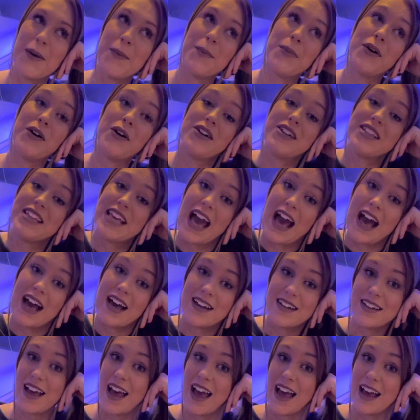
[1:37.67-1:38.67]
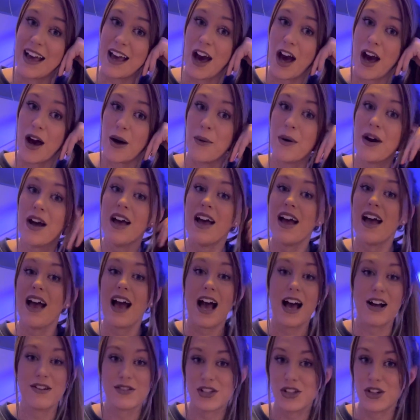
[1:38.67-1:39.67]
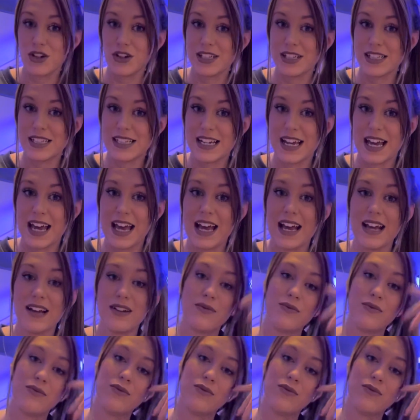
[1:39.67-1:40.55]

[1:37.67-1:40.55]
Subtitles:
but yeah, hey ho, I sorted it.